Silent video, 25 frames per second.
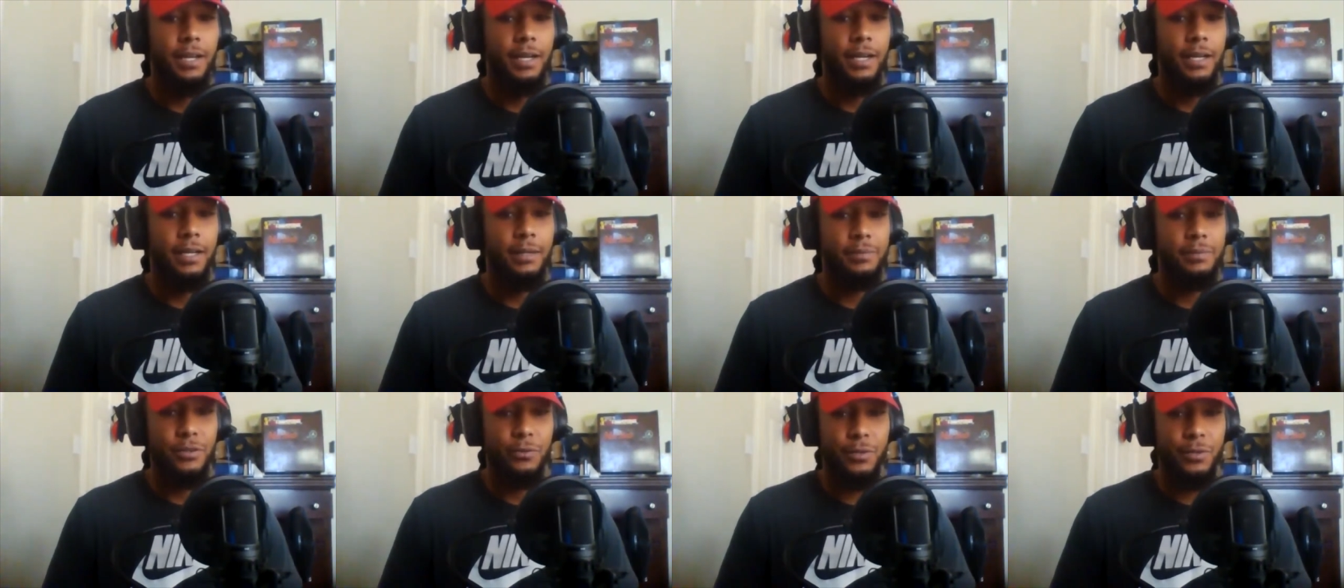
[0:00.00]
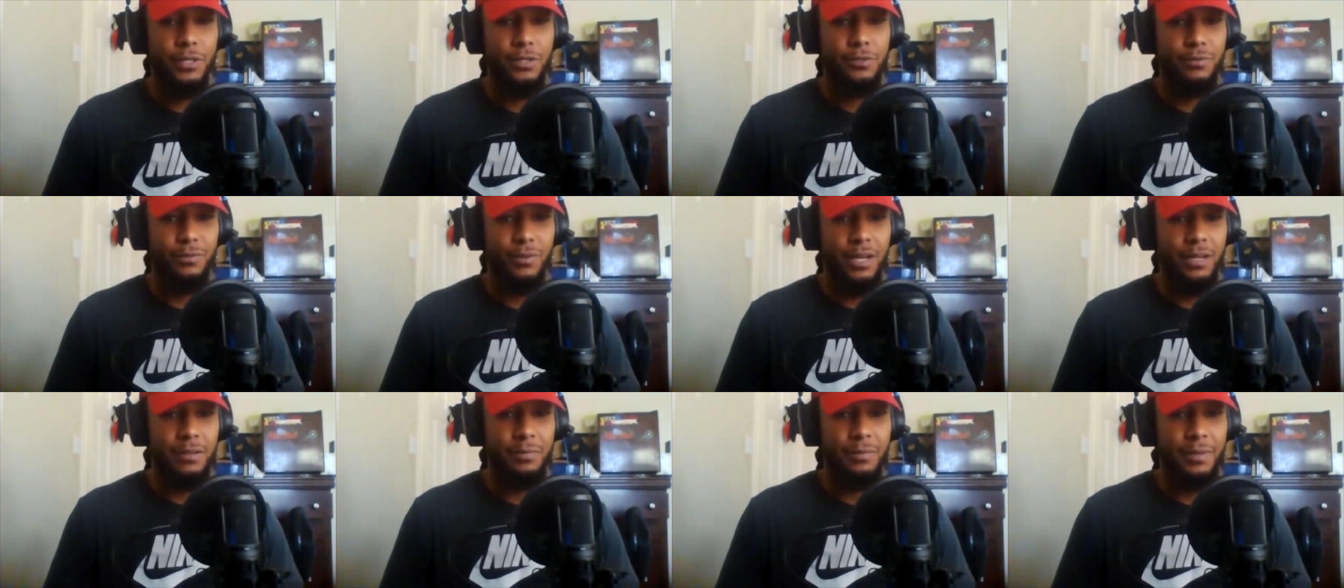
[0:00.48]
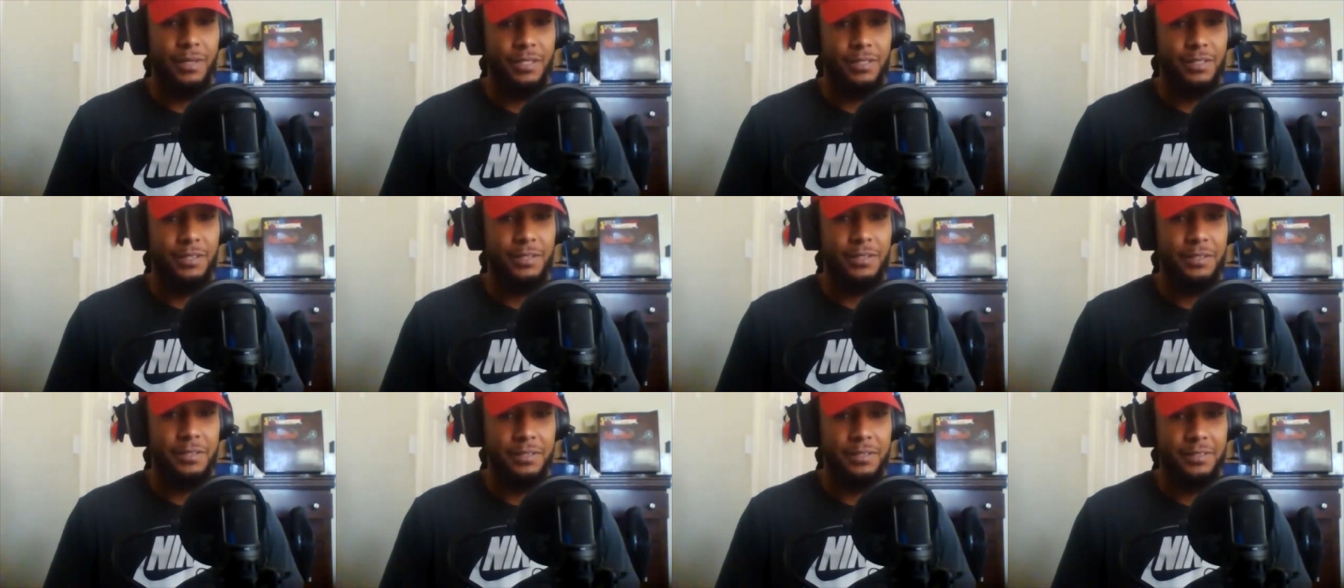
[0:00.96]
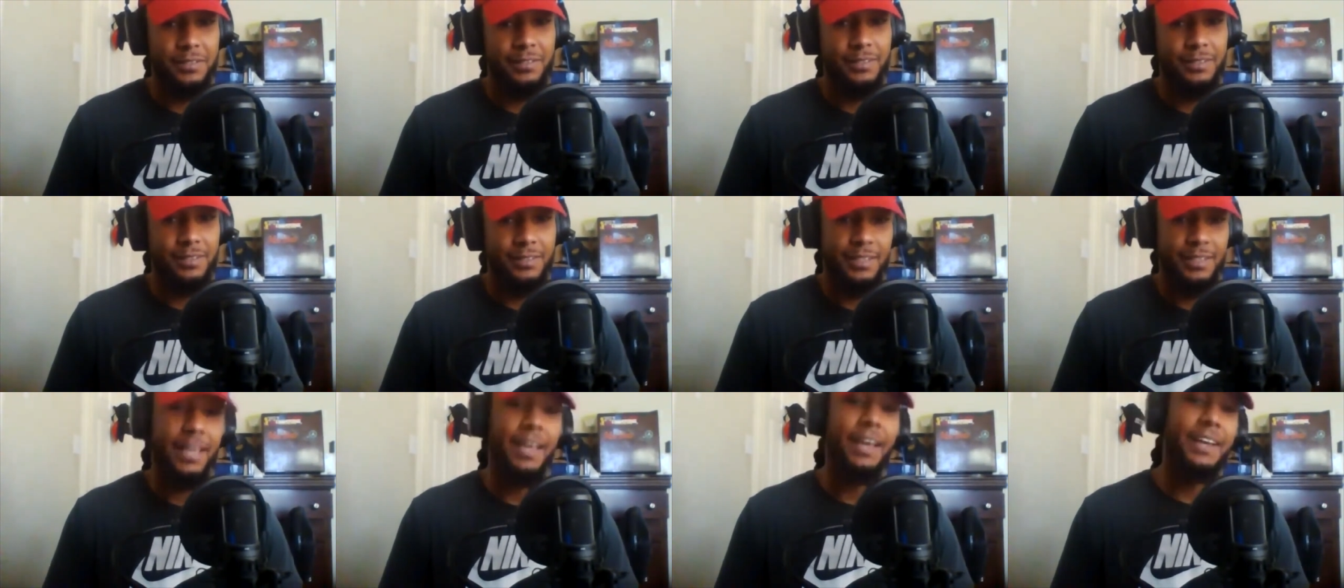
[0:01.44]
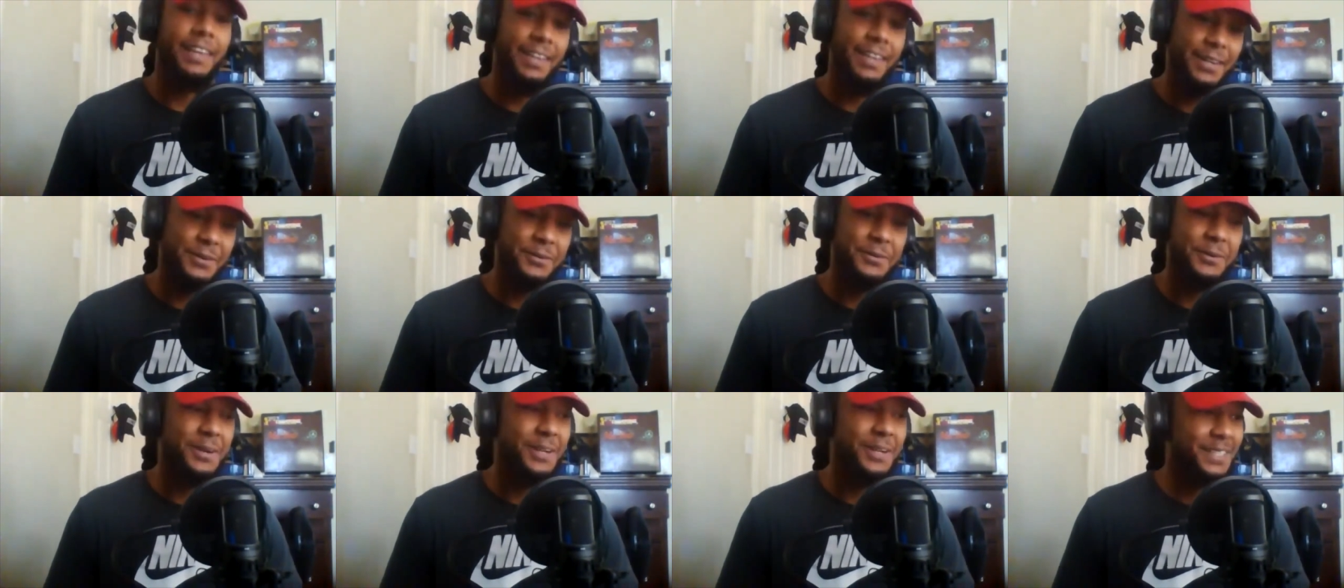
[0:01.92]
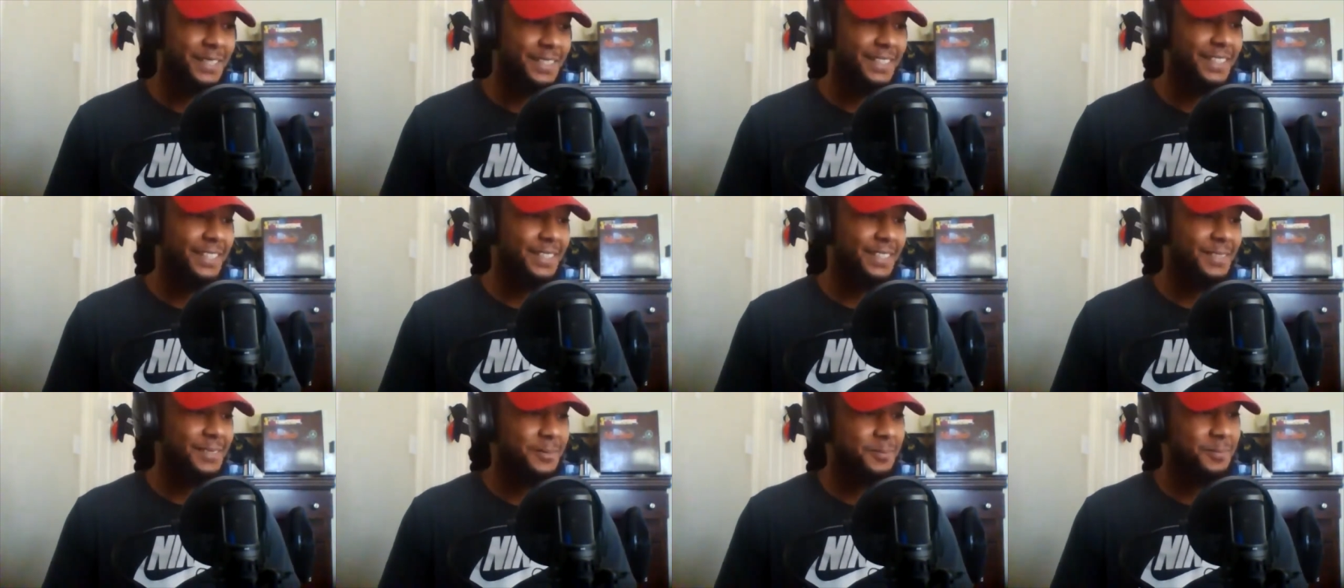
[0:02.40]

Um, so what does getting rug mean rugged. to you? Yeah, getting rugged. Yeah.